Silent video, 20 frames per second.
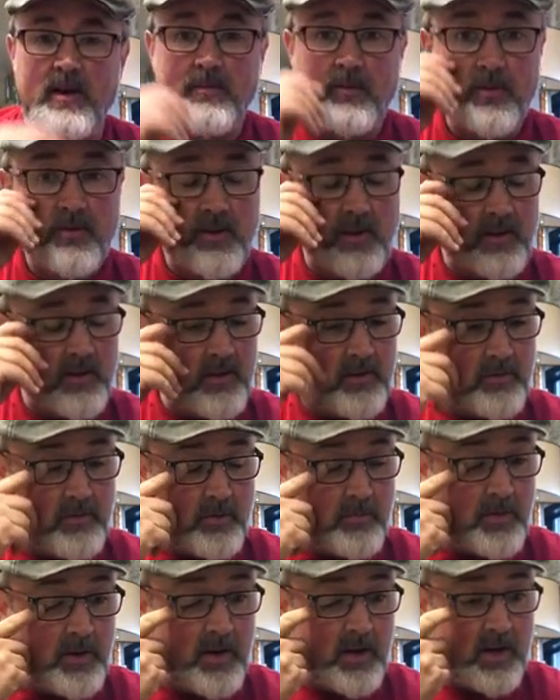I'm using this
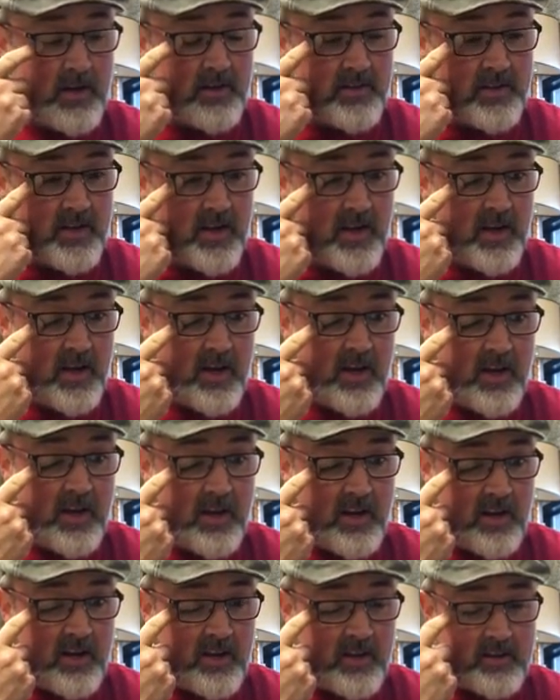one because
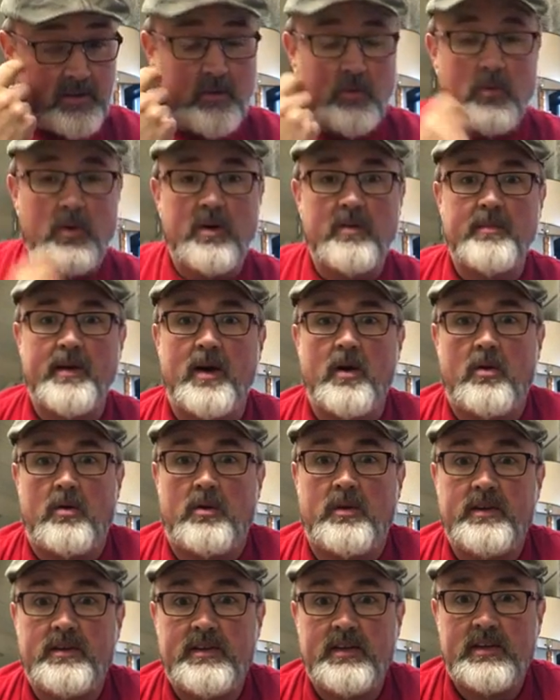it is one of my
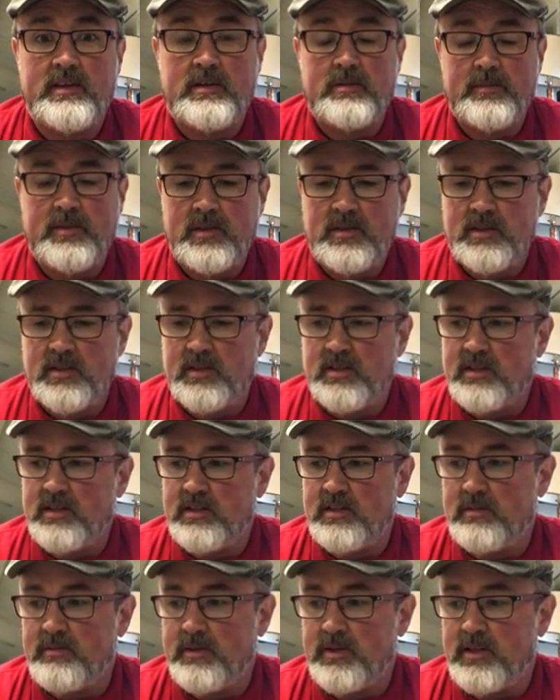oldest instruments. This
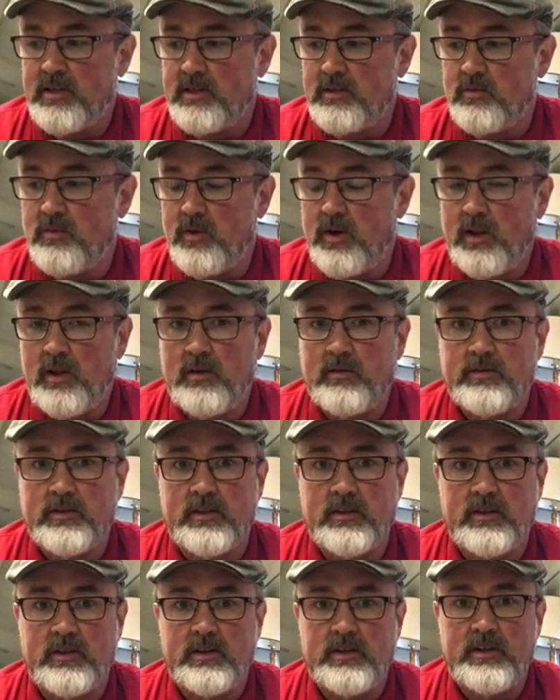instrument is well
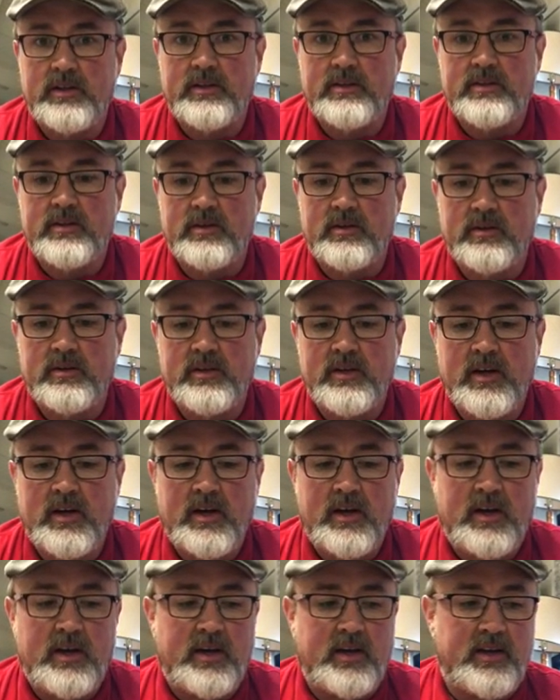over 30 years old.
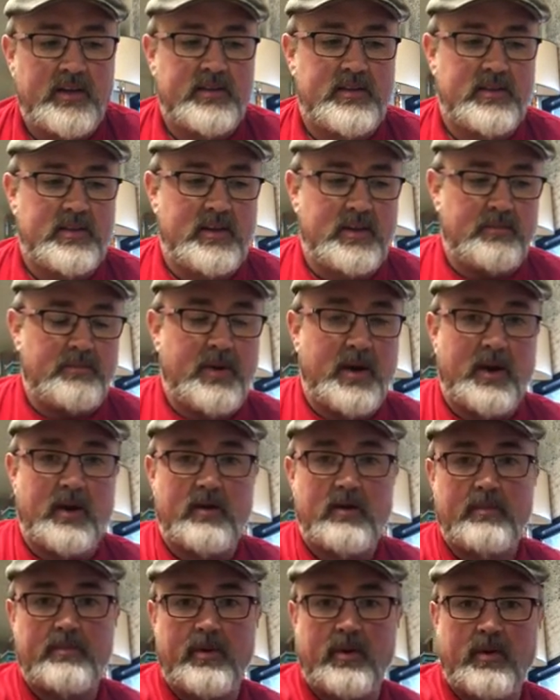It's the
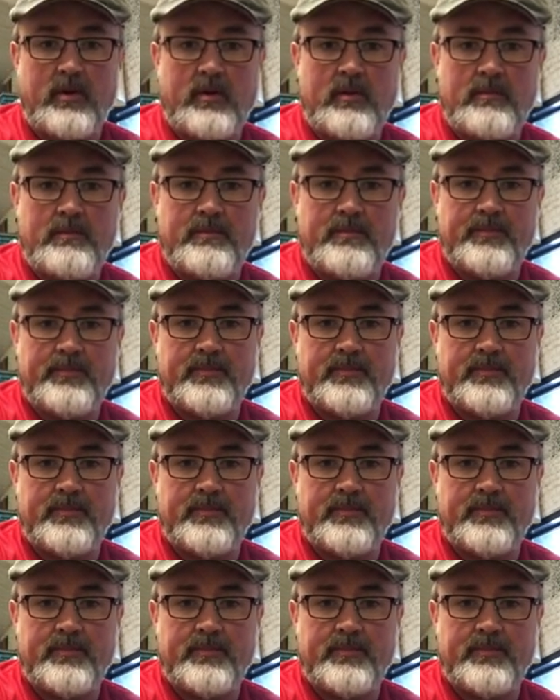Peripole